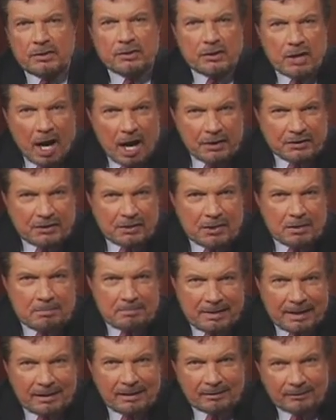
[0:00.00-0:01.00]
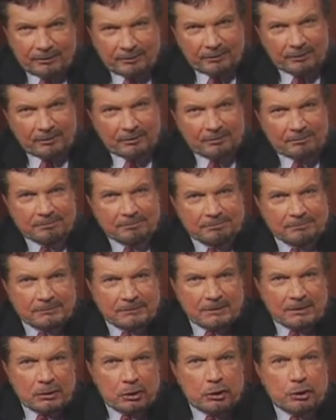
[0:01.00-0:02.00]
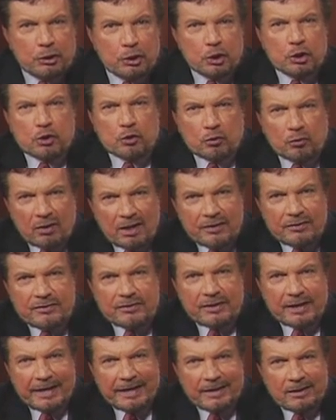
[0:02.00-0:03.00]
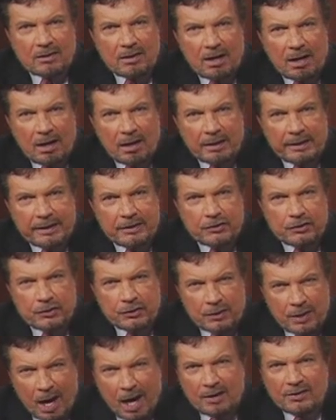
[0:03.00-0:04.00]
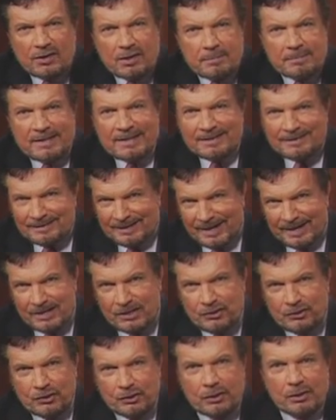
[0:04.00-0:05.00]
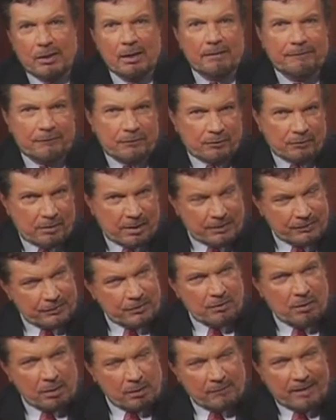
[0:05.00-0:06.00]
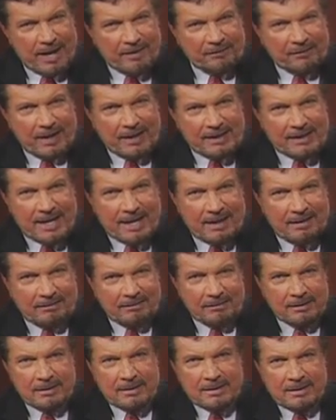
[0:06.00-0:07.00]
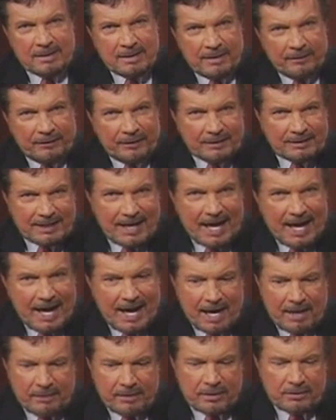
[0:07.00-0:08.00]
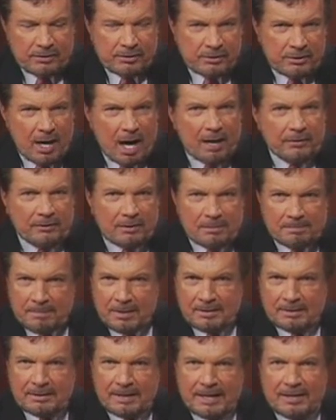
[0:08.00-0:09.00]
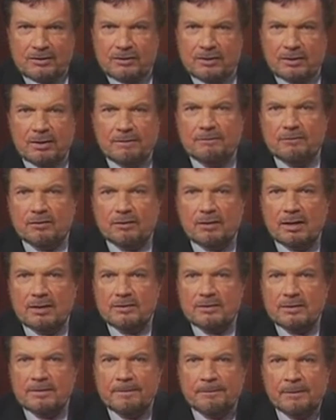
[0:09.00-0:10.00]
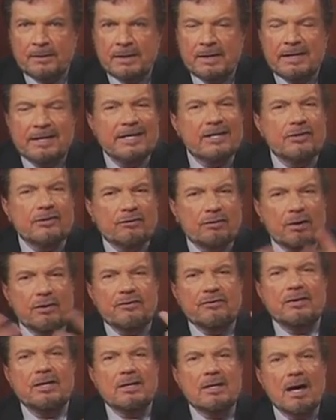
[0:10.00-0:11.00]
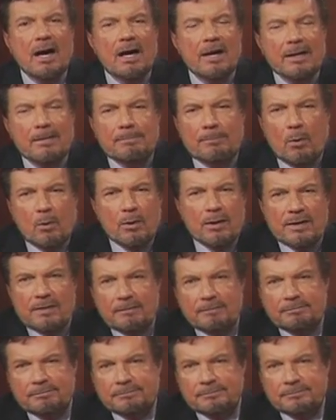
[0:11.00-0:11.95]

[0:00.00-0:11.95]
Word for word: documents your trust in God. It's documentation of trust. You ought to write that down. The tithe is documentation of trust. Is trusting God important?